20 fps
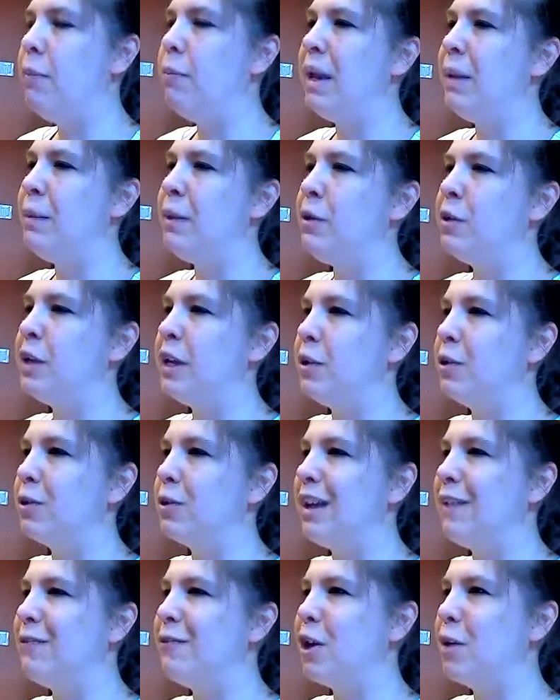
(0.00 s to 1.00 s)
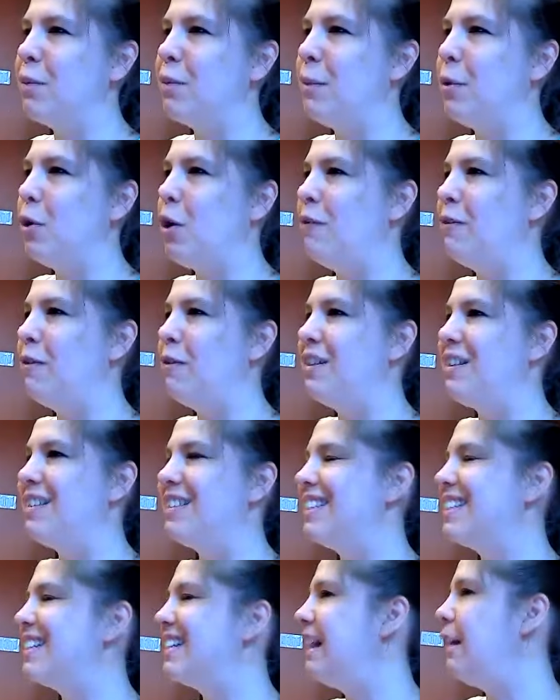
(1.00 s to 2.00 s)
Maybe you take your left arm up off of the
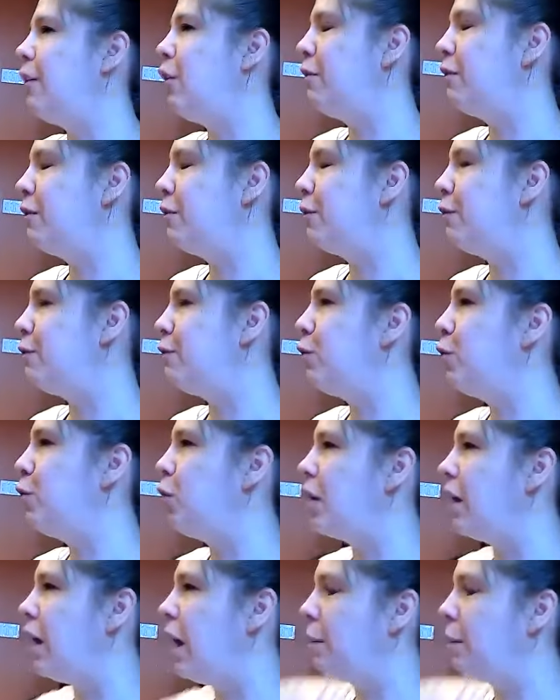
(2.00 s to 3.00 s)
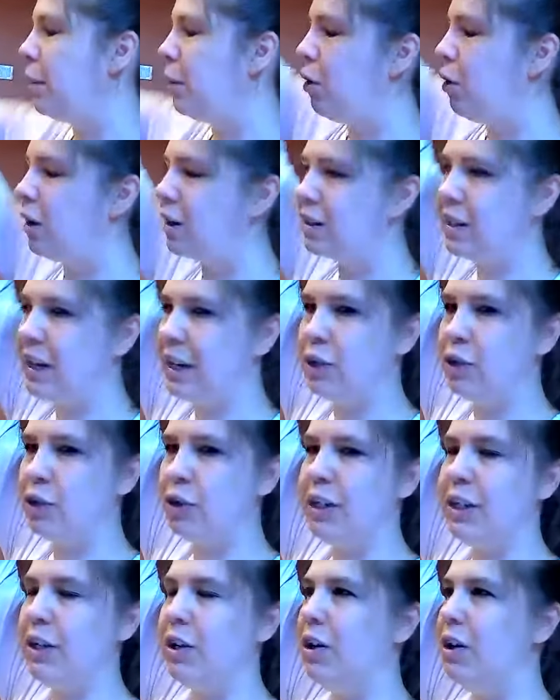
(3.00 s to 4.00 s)
off of the floor up alongside your
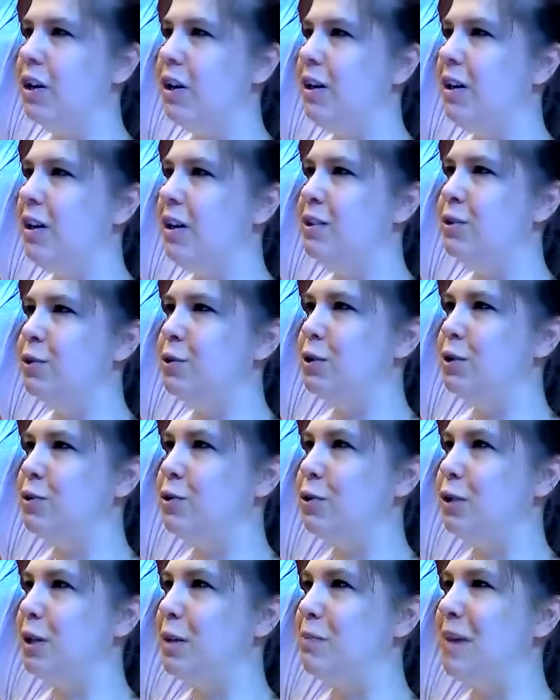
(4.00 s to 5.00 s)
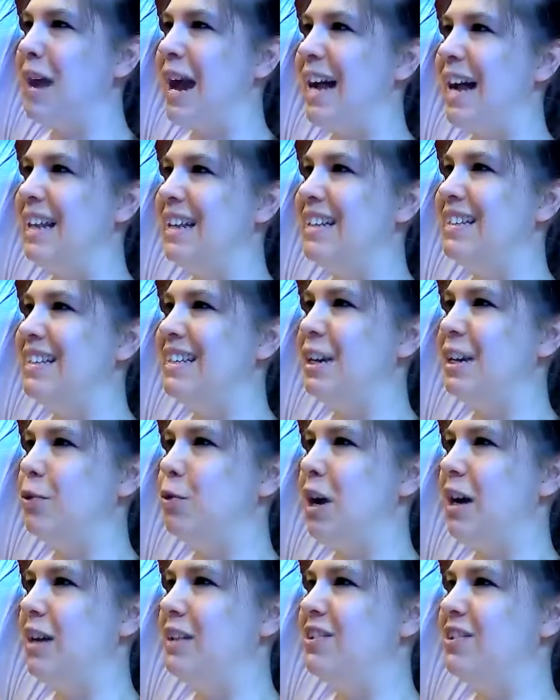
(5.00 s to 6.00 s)
ear. So it's a truly balancing
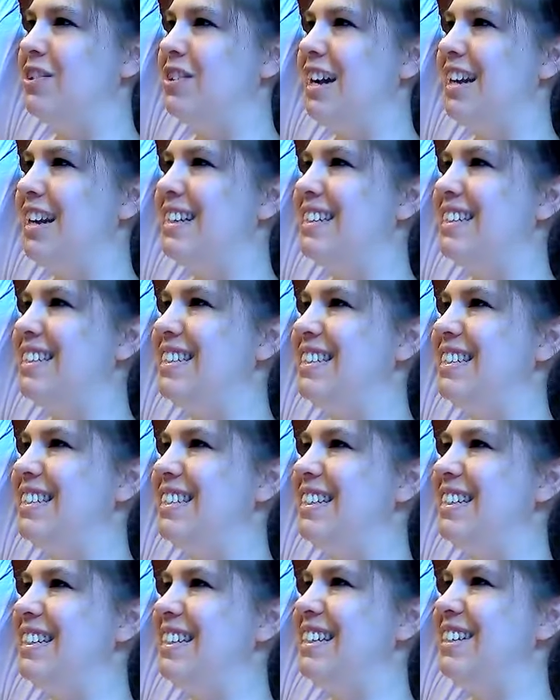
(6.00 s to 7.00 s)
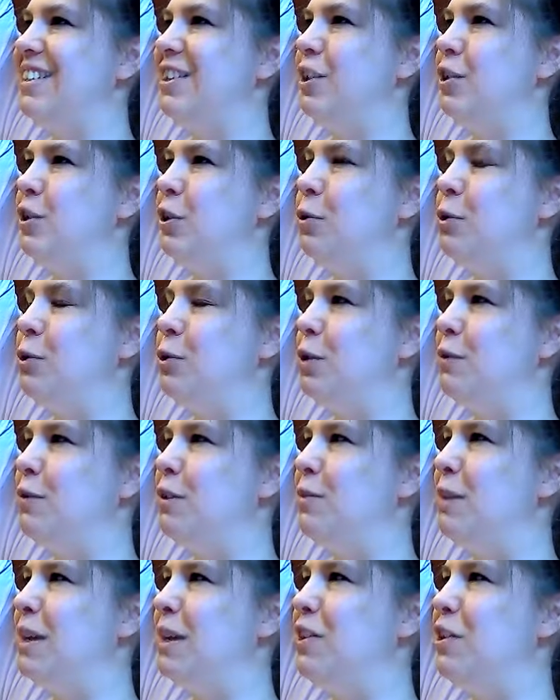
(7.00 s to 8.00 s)
quad stretch. Good. Don't do it if
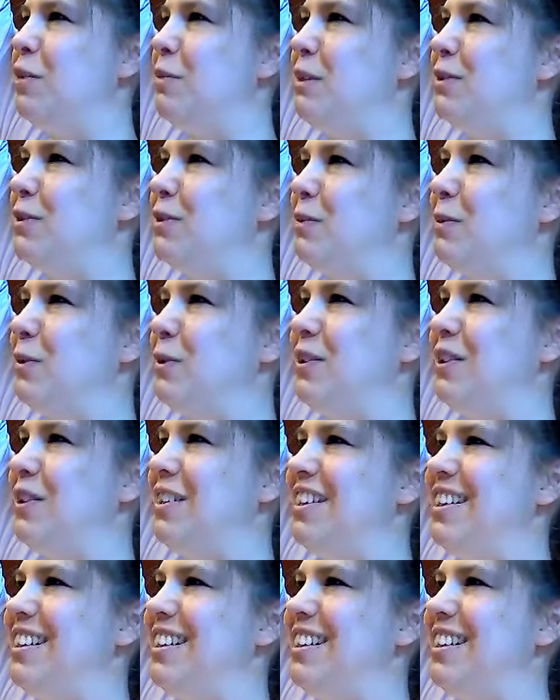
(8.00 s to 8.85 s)
it's making you miserable.